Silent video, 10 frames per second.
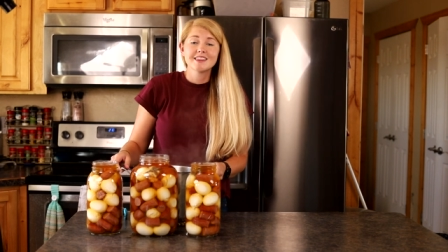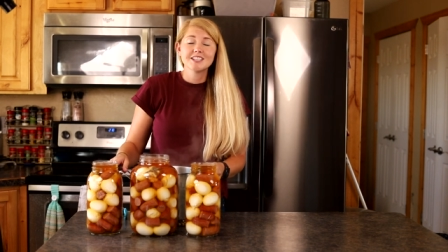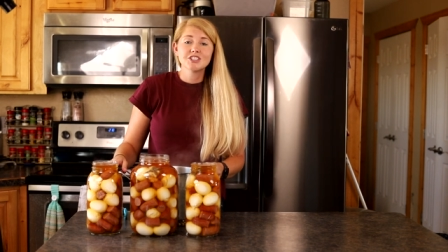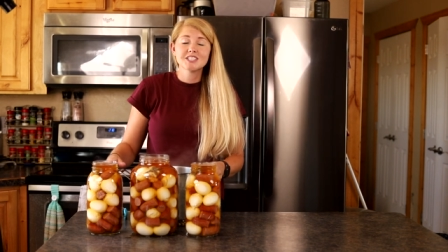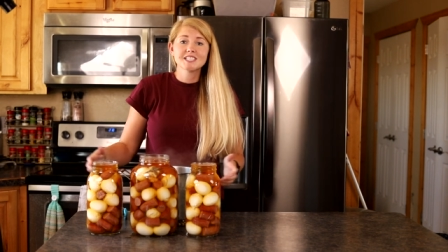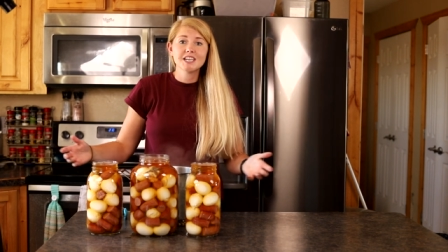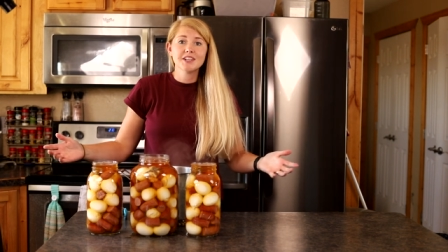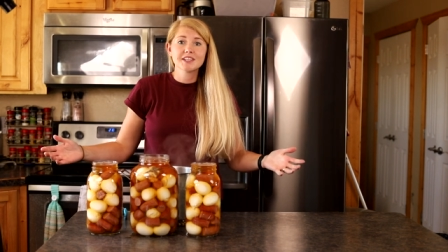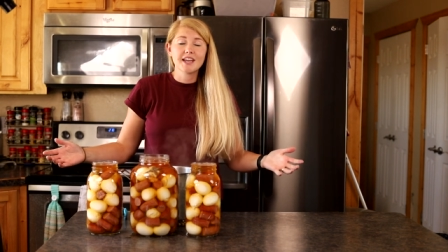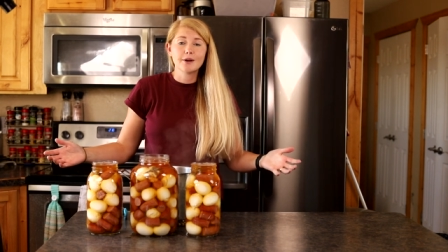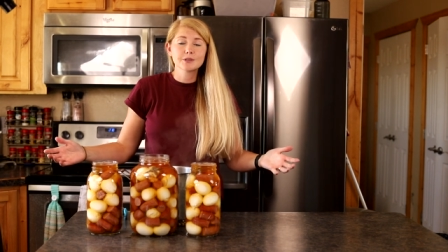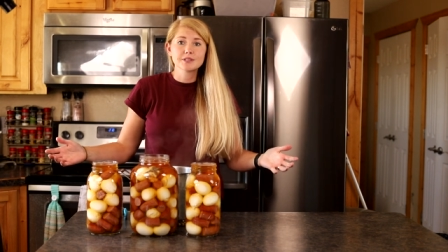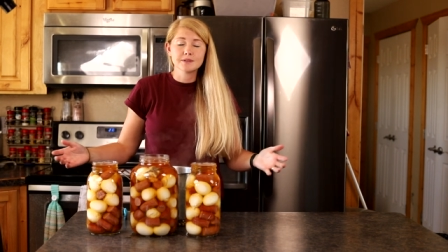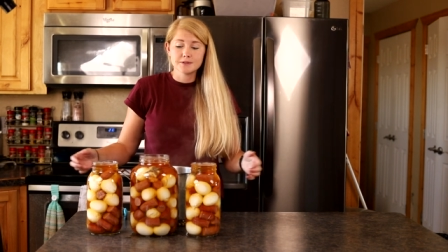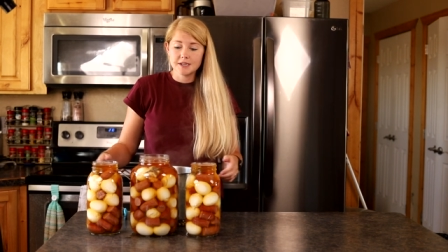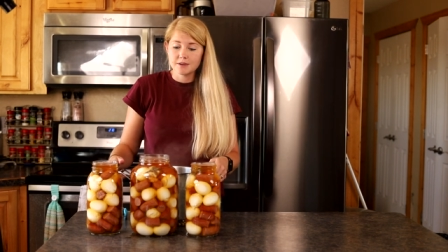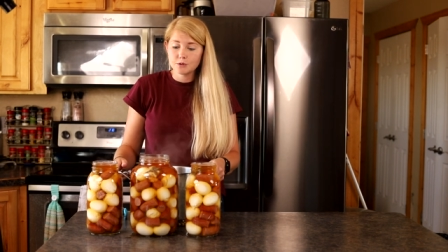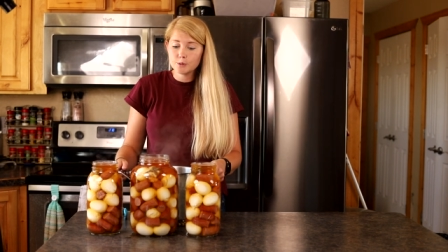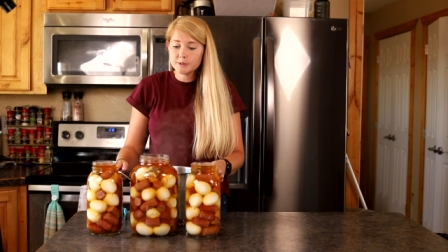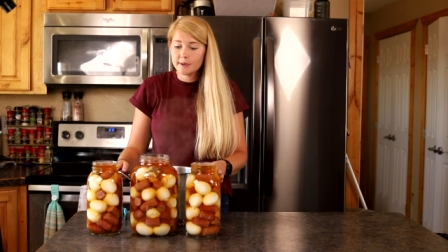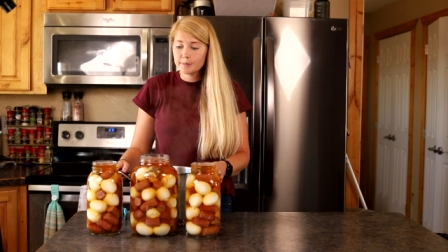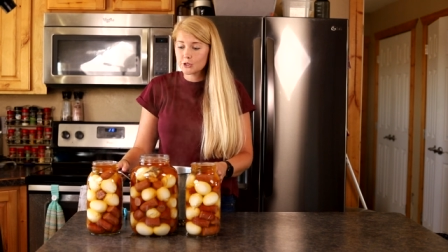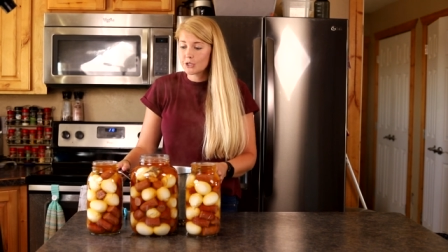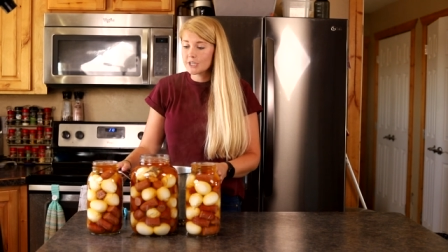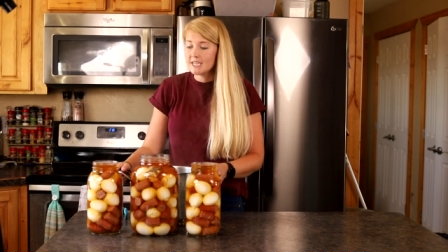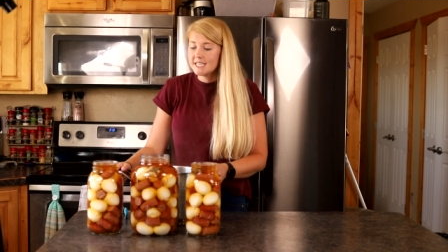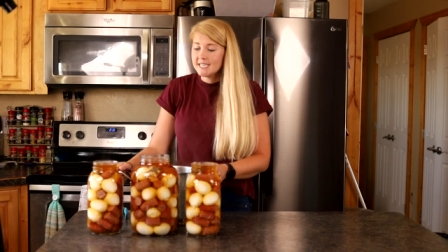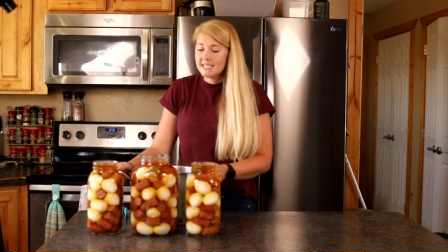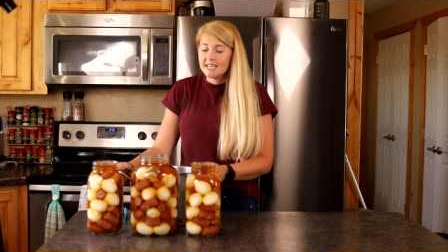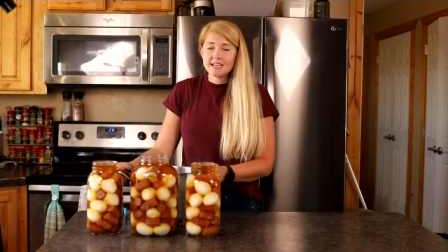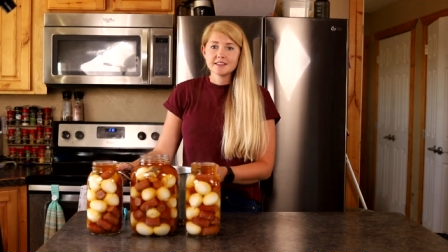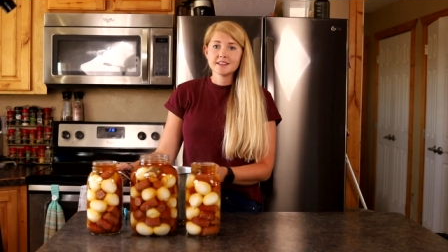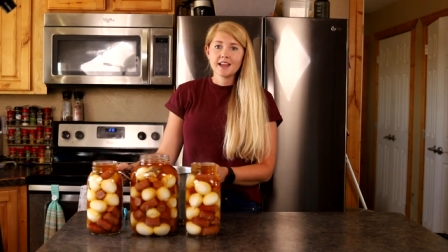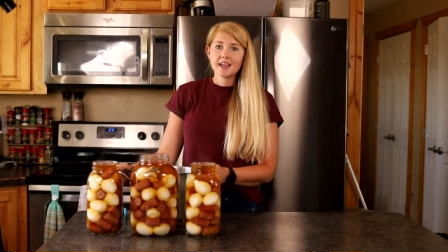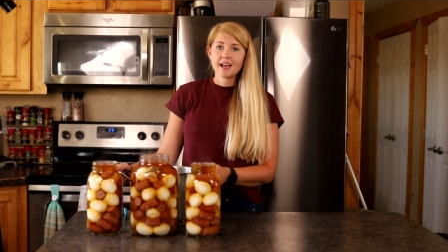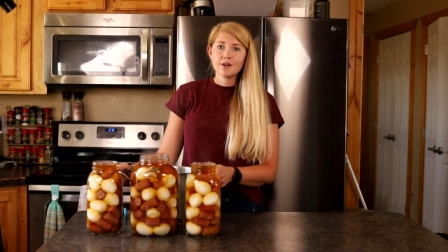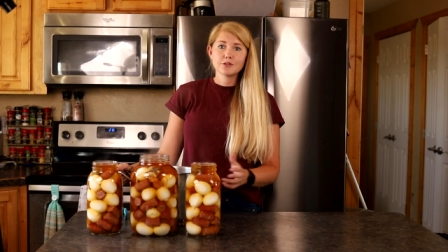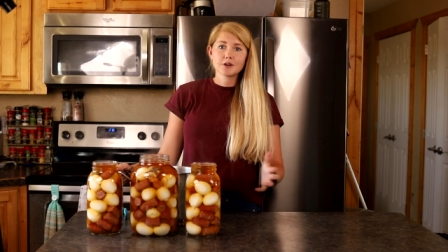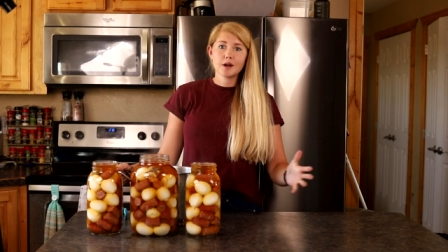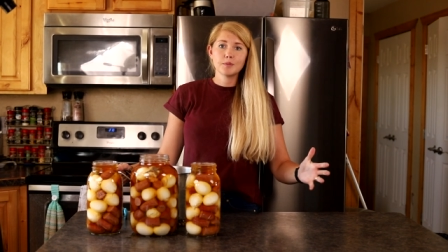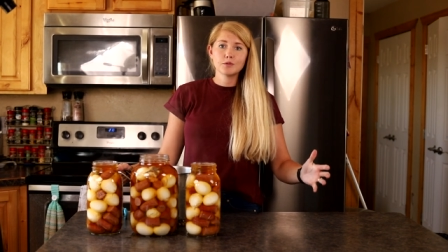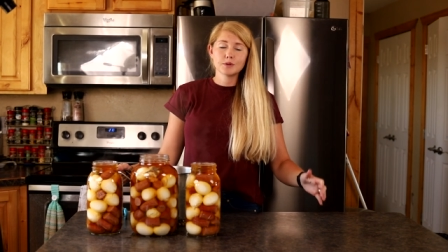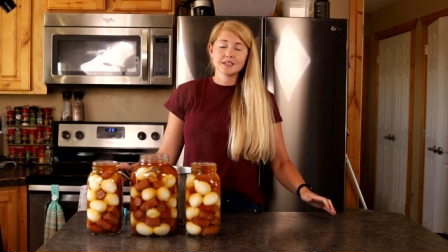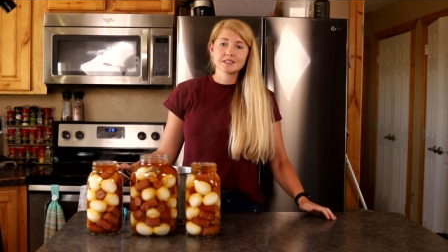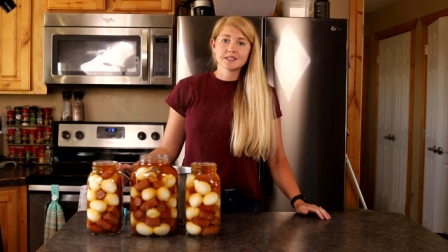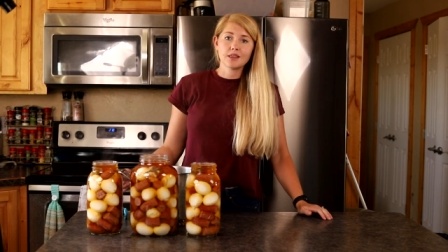They just sit on the counter somewhere, room temperature, and they hang out for a couple of weeks.